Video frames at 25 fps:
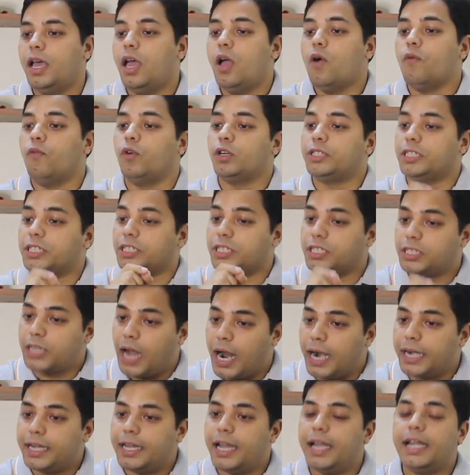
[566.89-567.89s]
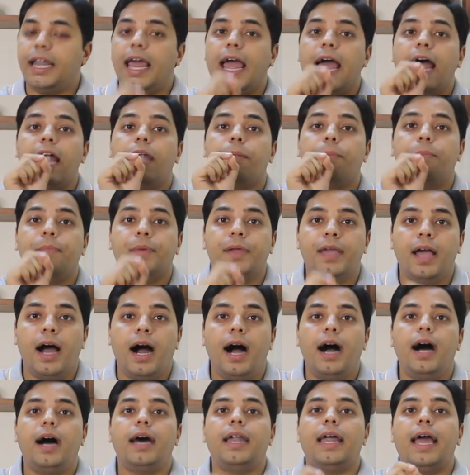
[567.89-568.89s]
was started at
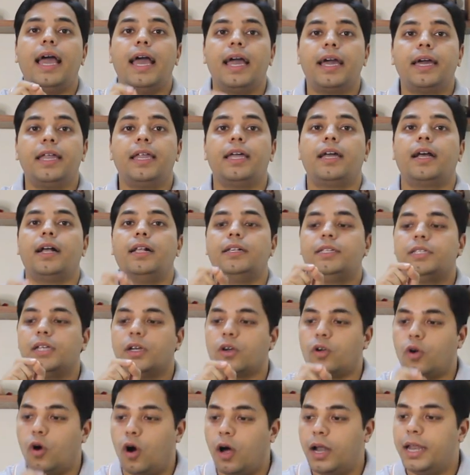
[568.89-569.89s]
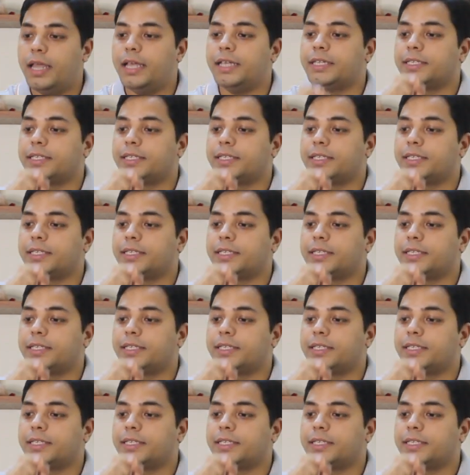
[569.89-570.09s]
Bihar Agriculture College,